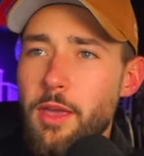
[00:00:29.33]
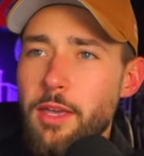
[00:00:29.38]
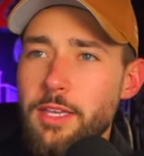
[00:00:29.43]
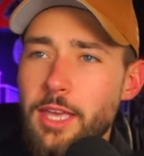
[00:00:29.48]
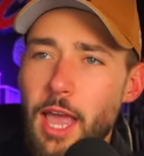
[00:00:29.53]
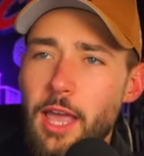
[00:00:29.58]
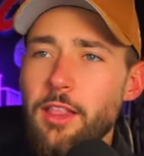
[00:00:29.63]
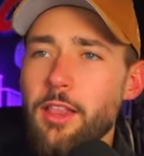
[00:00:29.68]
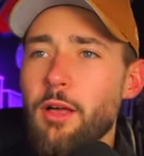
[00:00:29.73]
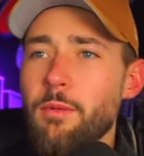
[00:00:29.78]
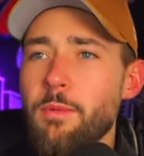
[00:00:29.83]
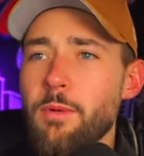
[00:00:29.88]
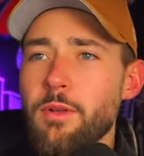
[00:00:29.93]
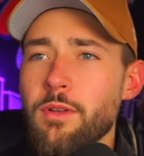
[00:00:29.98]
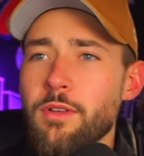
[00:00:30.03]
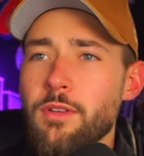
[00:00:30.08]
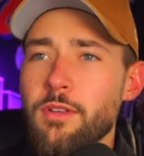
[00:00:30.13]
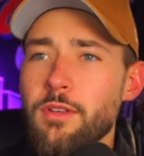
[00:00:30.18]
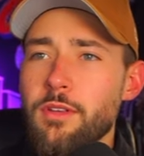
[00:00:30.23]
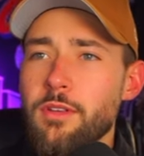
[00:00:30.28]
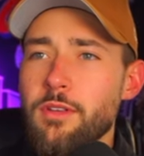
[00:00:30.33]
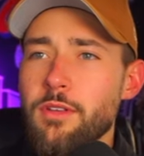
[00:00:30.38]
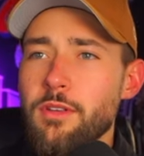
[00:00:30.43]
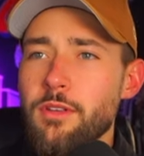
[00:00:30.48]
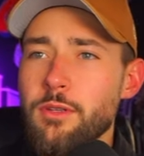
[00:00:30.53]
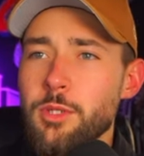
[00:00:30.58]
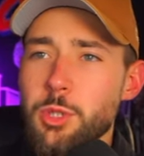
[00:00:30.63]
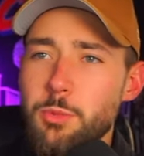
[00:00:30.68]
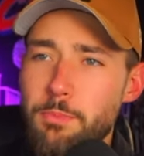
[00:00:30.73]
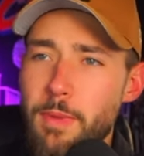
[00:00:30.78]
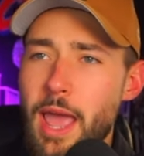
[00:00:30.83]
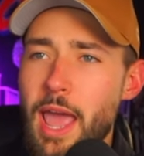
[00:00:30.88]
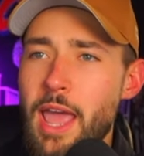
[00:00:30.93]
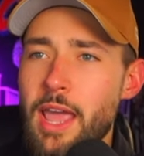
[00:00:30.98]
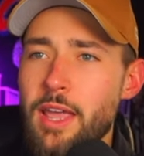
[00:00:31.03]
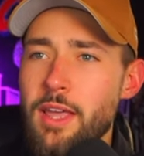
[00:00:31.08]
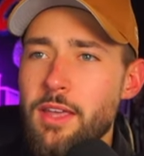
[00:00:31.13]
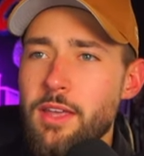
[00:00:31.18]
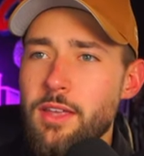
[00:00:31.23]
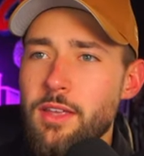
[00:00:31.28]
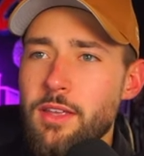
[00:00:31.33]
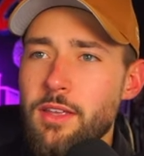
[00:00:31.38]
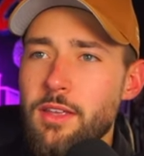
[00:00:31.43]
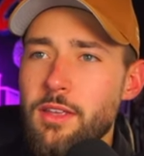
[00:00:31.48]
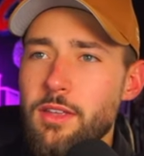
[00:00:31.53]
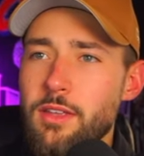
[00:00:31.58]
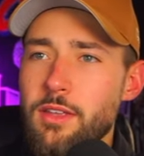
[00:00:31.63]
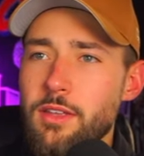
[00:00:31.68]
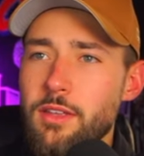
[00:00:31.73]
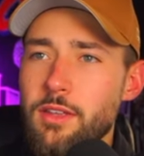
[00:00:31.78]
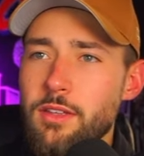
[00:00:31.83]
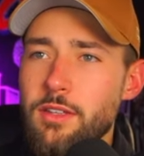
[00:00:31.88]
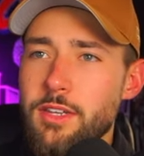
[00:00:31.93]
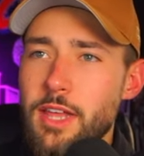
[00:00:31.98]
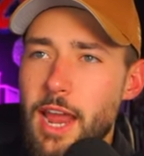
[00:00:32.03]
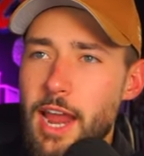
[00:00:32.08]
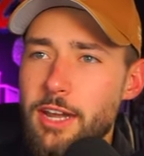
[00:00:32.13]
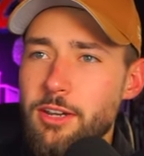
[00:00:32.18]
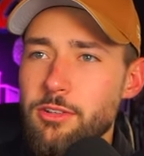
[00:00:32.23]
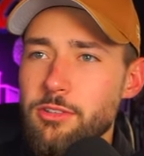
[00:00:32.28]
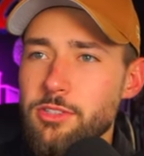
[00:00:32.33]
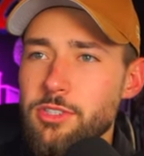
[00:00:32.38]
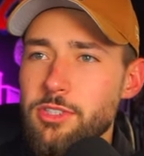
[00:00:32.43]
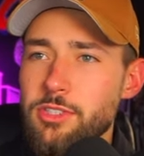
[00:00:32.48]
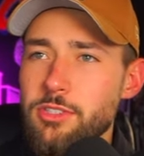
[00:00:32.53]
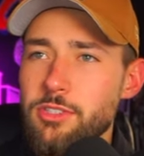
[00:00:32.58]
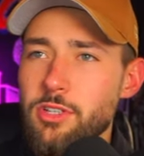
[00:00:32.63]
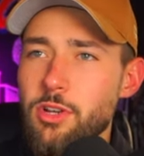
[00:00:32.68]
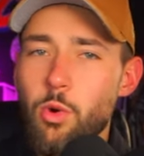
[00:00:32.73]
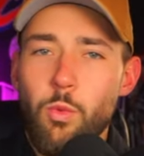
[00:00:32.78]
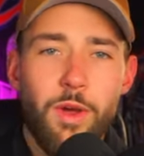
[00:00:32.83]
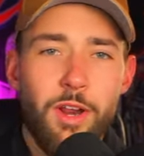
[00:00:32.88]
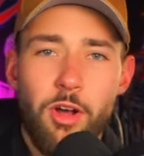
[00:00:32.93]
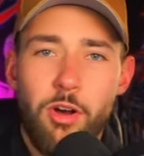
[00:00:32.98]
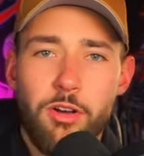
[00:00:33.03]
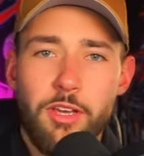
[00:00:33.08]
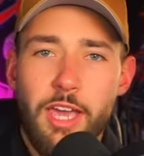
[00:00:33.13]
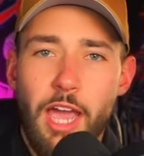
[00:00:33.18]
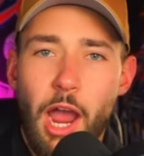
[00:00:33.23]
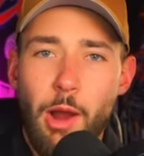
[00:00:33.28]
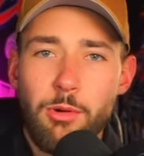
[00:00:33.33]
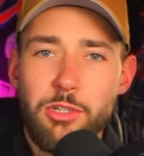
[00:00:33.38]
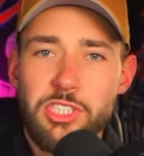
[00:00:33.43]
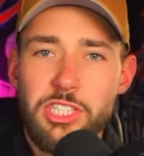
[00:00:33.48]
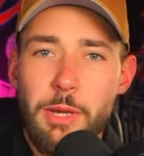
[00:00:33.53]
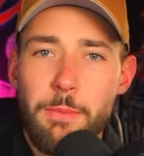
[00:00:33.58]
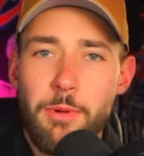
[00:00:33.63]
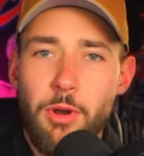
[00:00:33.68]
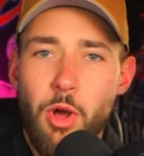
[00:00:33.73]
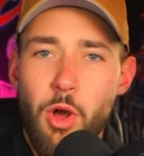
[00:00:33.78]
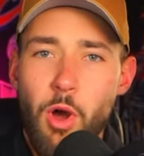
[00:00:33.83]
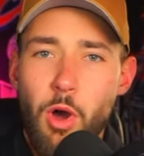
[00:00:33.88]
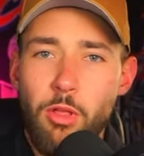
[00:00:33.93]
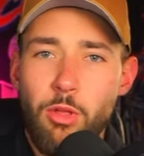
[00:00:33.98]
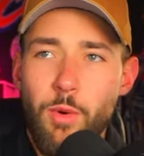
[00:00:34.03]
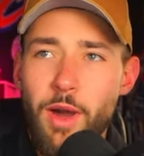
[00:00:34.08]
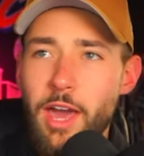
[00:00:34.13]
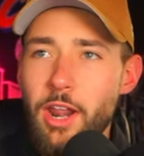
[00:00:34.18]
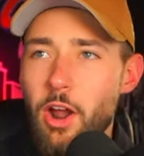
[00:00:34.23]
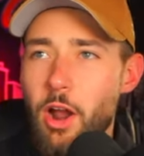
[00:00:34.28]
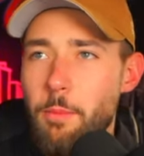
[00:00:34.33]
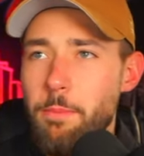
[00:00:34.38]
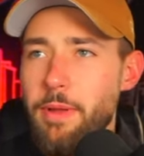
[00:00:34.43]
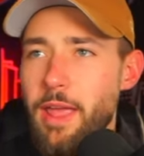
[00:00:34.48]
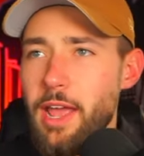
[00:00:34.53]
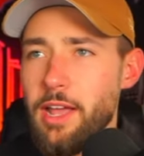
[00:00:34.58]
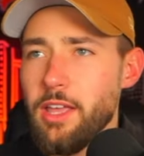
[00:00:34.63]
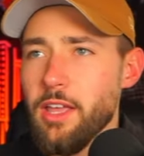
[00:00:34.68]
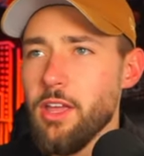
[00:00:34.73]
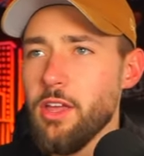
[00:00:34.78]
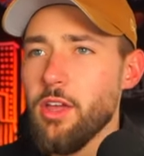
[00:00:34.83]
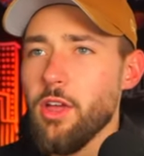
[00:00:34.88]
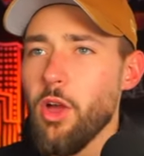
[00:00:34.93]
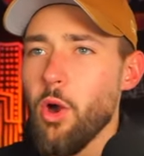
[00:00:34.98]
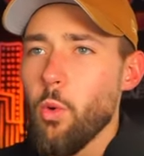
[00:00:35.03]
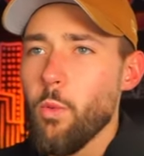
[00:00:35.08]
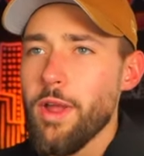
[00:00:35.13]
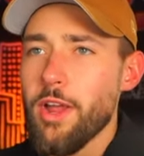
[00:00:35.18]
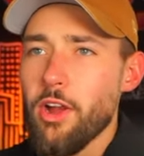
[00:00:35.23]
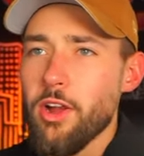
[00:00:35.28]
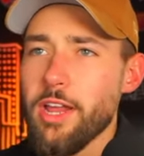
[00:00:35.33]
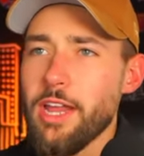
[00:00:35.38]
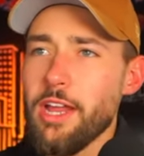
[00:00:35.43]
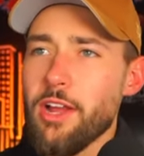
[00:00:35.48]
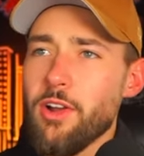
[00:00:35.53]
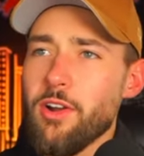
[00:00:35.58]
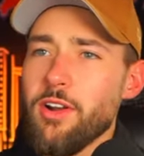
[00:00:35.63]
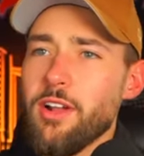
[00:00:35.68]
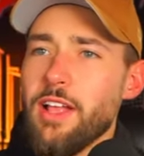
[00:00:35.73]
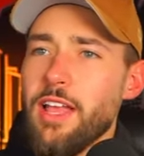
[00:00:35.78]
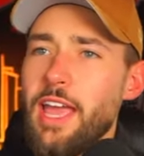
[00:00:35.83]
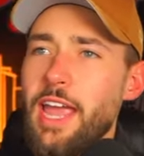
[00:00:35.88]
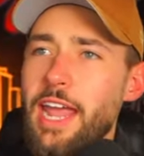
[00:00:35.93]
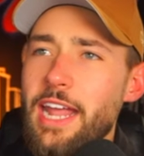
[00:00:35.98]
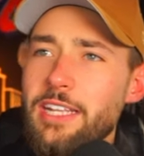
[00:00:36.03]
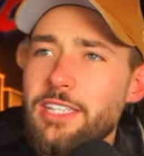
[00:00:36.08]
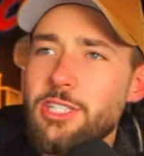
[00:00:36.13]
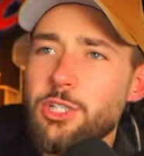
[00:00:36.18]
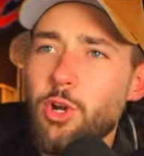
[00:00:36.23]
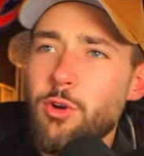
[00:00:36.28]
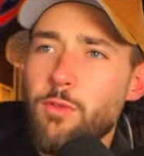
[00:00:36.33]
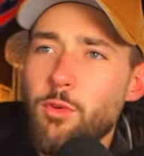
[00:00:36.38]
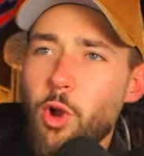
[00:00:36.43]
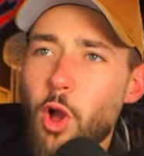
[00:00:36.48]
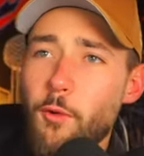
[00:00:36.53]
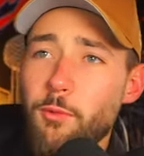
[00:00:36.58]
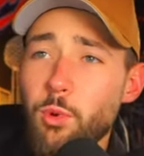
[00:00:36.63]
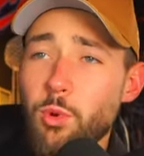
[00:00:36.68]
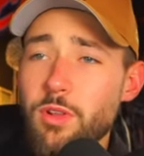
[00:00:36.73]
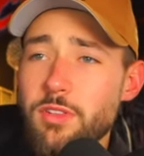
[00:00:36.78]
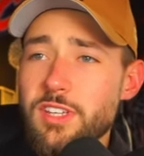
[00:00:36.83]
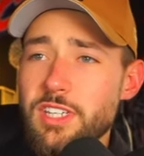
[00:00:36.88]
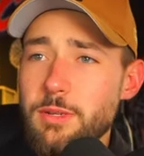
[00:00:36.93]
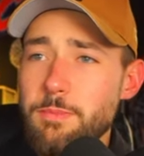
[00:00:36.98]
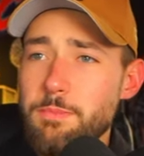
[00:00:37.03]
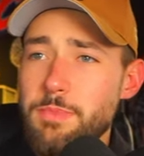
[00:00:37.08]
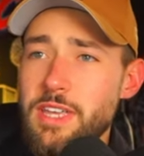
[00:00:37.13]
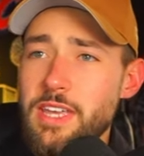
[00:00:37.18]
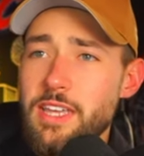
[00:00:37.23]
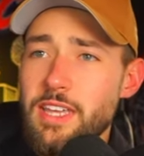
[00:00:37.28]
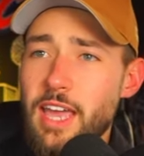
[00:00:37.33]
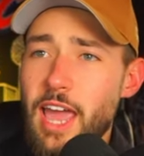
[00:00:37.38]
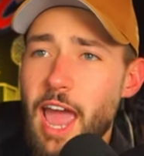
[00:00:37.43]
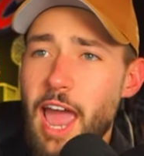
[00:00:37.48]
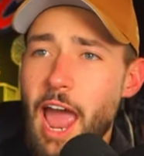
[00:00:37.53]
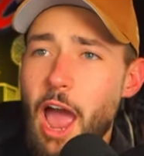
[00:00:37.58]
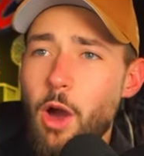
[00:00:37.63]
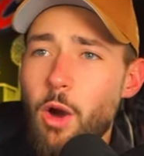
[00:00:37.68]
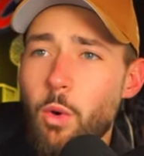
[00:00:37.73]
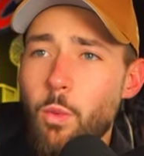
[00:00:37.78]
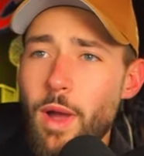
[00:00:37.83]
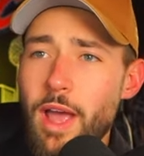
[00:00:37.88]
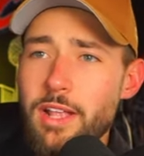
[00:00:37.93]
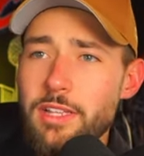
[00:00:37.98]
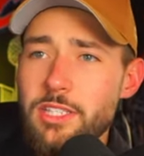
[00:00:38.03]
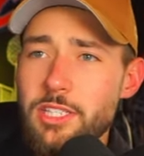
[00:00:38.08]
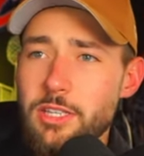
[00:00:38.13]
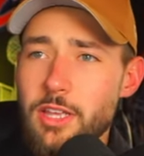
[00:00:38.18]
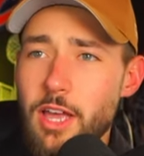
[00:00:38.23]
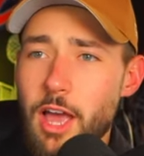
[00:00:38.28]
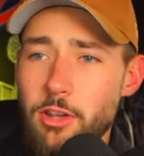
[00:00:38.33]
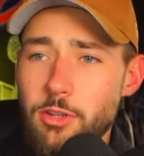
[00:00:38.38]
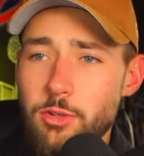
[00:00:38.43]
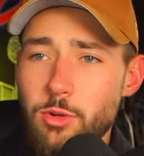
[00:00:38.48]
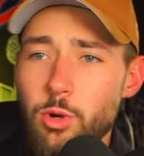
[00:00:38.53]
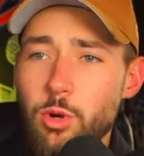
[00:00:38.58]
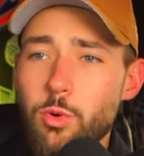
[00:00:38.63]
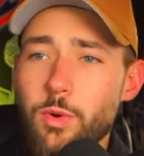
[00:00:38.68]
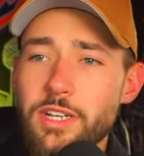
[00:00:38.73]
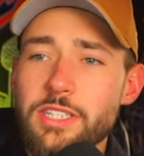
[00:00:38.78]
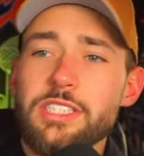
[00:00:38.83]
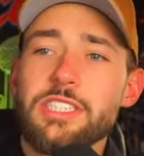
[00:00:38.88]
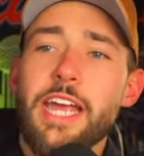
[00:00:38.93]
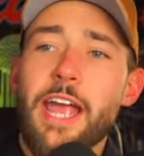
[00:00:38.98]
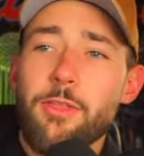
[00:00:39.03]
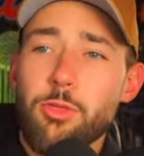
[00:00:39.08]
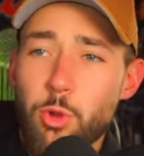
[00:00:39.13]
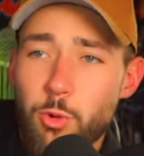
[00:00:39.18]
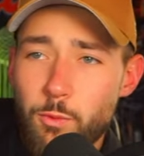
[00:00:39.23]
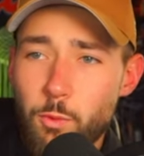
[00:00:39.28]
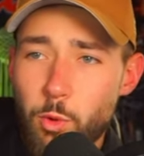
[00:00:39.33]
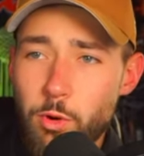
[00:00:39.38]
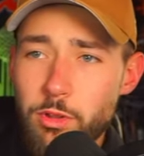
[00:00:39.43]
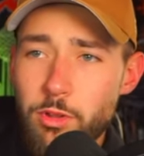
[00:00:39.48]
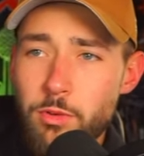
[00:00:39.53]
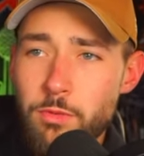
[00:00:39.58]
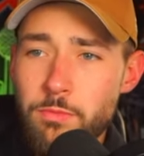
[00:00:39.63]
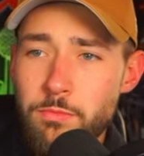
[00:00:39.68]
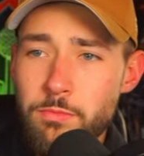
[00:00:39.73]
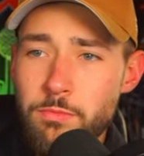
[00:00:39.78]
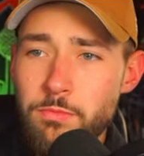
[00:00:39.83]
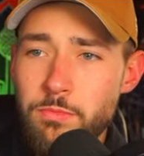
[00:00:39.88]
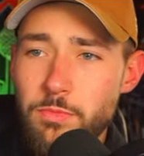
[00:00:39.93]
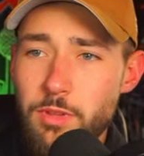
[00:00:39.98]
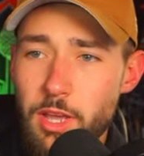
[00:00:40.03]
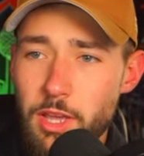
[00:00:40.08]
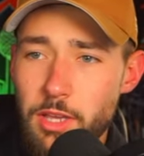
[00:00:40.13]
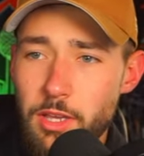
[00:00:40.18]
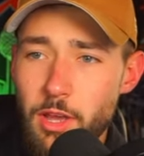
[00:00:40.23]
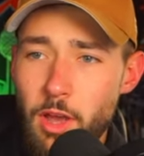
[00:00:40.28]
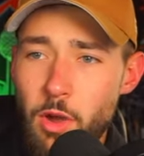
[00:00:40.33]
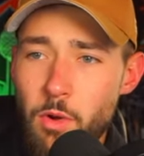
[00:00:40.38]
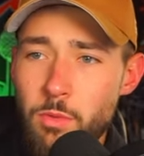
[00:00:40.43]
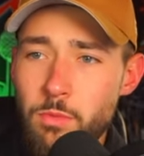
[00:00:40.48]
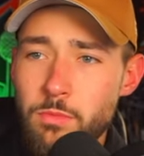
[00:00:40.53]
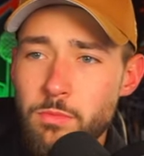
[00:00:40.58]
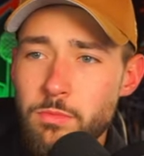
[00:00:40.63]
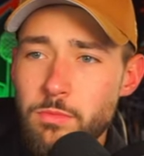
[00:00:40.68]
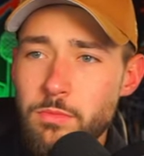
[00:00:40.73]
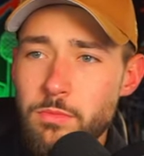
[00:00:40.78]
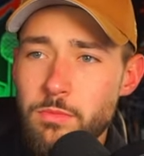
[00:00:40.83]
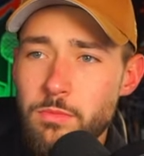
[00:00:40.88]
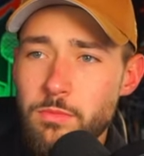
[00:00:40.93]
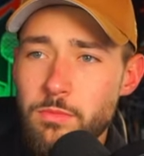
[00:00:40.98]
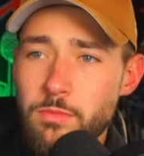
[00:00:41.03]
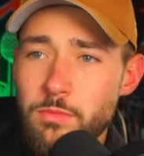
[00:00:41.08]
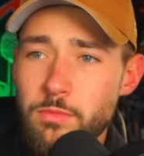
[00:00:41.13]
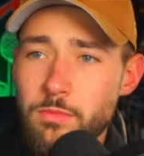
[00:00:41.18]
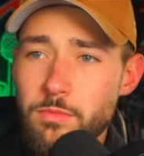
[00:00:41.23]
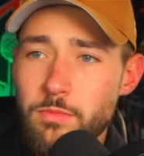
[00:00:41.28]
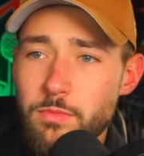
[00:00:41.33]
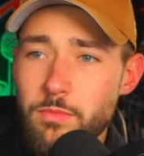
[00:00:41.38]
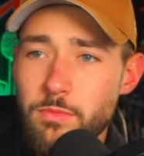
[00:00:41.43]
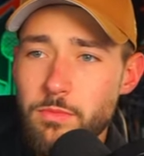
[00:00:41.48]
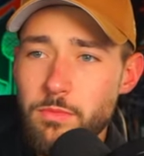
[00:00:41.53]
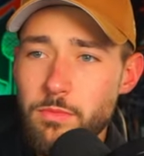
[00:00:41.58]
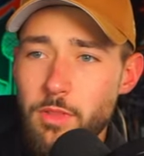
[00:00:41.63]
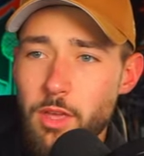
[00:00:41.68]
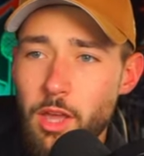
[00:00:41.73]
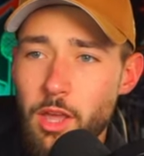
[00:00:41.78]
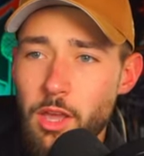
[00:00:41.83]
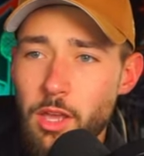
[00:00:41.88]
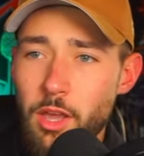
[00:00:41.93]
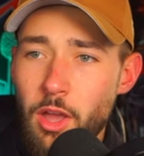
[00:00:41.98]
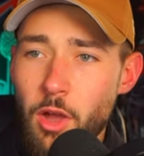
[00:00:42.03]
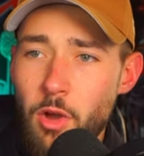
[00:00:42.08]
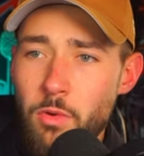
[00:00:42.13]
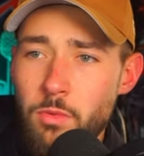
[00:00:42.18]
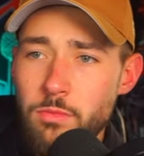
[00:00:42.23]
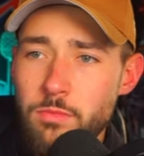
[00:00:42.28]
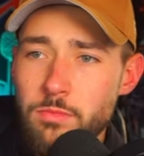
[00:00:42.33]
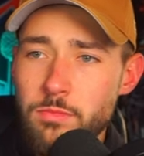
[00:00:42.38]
Caleb, May, Daniels, we don't care. We're skipping all the way at our pick. We are here, 18 overall. If you want to take a peek at how it went, I'll do a quick scan through for you. There you go. There you go.